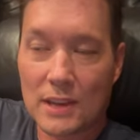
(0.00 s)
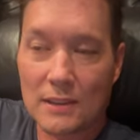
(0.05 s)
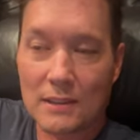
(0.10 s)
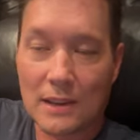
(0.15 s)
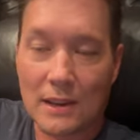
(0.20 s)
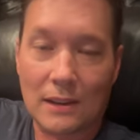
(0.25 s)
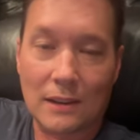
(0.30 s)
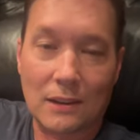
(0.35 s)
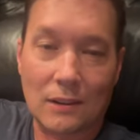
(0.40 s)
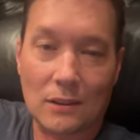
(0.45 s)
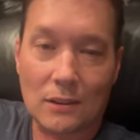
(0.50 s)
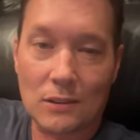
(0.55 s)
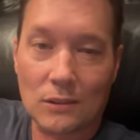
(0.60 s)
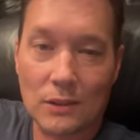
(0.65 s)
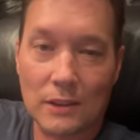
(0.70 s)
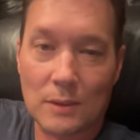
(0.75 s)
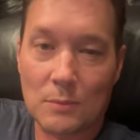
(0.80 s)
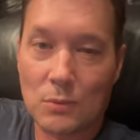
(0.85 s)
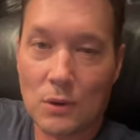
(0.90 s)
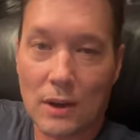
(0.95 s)
I don't know. Go
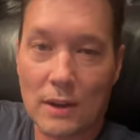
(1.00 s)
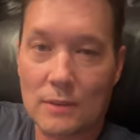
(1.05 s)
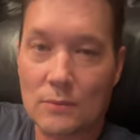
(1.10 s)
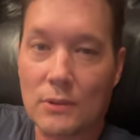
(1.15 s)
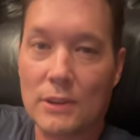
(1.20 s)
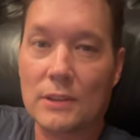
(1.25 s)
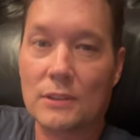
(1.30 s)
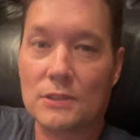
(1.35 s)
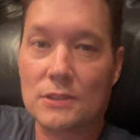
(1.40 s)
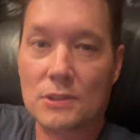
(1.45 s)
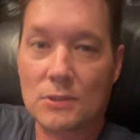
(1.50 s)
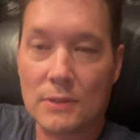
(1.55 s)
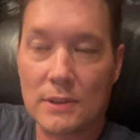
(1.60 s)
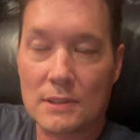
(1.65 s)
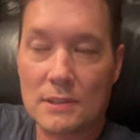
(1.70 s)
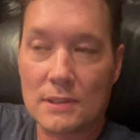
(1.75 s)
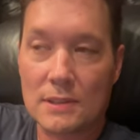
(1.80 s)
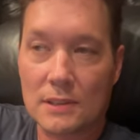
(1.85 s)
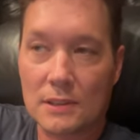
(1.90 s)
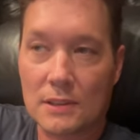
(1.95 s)
look at Brian Riedl's
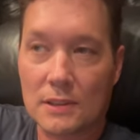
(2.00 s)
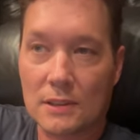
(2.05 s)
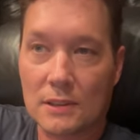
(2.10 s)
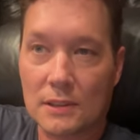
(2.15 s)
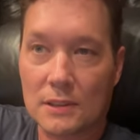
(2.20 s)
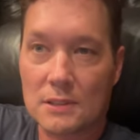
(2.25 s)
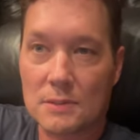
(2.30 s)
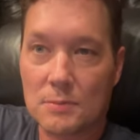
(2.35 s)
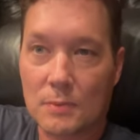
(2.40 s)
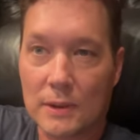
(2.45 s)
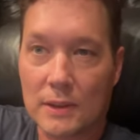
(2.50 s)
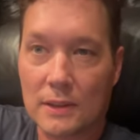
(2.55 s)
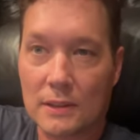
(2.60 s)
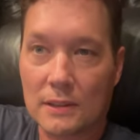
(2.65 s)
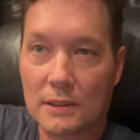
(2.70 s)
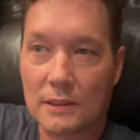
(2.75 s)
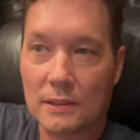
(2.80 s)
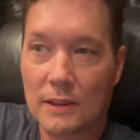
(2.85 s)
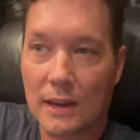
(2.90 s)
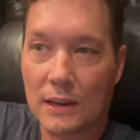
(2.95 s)
tweets. He, he'll explain
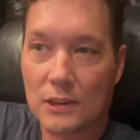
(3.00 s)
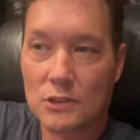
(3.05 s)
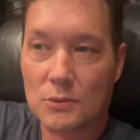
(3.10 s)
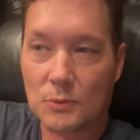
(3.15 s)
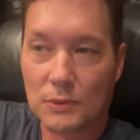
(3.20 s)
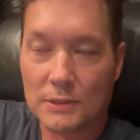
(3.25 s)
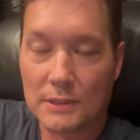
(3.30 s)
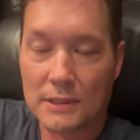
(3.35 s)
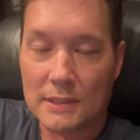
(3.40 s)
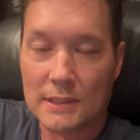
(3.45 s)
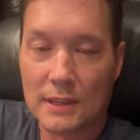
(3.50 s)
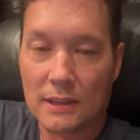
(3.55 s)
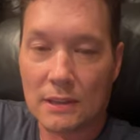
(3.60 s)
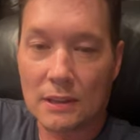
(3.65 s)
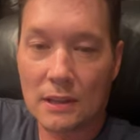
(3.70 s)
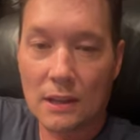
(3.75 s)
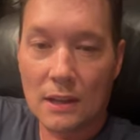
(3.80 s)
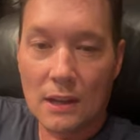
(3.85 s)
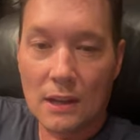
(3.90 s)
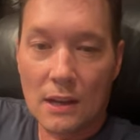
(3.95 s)
it in actual detail.
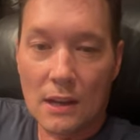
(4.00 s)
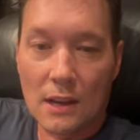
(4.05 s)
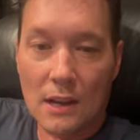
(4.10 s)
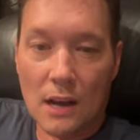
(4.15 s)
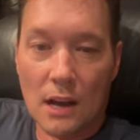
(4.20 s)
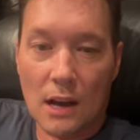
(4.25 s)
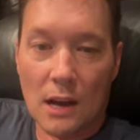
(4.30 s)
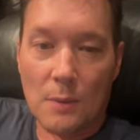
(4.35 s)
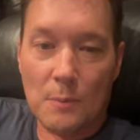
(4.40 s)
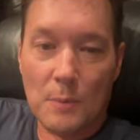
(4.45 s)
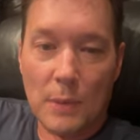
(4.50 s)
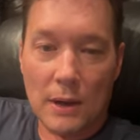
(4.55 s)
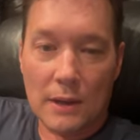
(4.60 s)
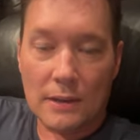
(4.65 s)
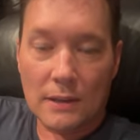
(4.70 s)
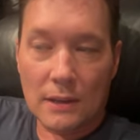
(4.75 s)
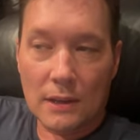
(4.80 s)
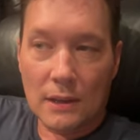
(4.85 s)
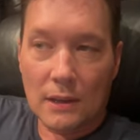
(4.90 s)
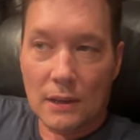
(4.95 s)
Uh,
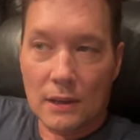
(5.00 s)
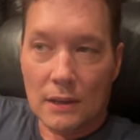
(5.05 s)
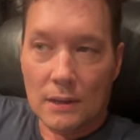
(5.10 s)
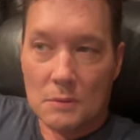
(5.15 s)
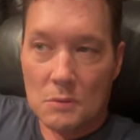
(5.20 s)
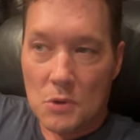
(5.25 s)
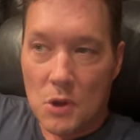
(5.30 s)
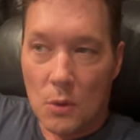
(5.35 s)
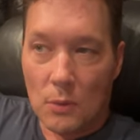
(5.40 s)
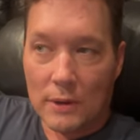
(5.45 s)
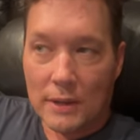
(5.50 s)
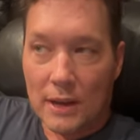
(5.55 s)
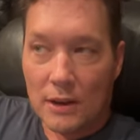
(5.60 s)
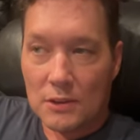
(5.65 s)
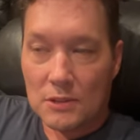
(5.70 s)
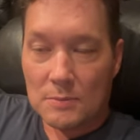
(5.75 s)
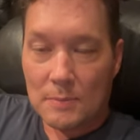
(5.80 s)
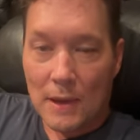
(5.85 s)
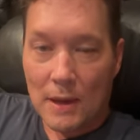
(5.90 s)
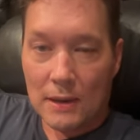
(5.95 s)
but no one
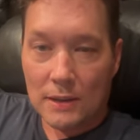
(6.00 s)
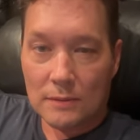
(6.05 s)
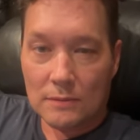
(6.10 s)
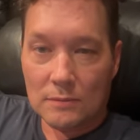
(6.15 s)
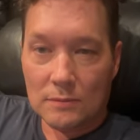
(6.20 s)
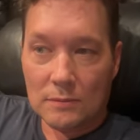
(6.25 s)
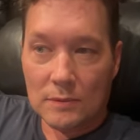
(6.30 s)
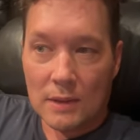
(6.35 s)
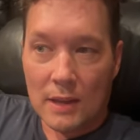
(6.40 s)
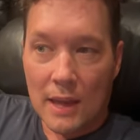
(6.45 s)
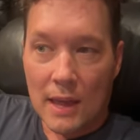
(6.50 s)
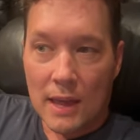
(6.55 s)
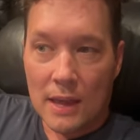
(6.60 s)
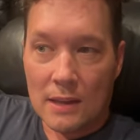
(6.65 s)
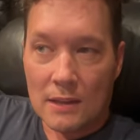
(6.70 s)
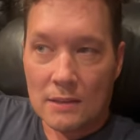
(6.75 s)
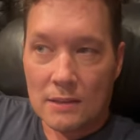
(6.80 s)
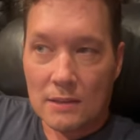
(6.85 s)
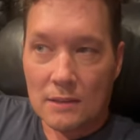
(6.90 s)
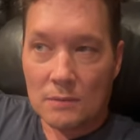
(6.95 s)
cares about it
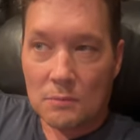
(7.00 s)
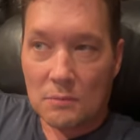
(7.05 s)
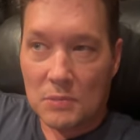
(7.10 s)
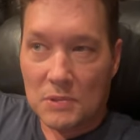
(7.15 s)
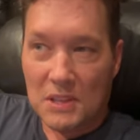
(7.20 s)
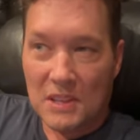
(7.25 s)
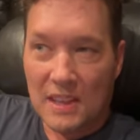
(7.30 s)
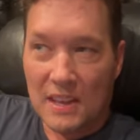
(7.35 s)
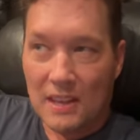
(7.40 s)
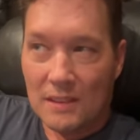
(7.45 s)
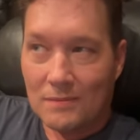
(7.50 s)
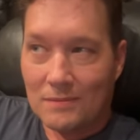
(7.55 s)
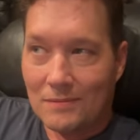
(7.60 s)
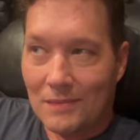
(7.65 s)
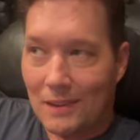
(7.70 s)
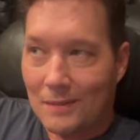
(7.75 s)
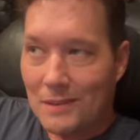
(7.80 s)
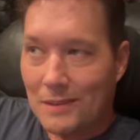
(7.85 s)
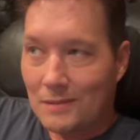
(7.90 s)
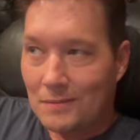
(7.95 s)
and did they
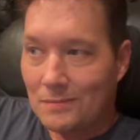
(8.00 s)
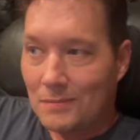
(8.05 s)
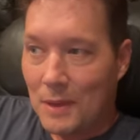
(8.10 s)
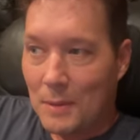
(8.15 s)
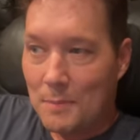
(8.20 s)
i mean they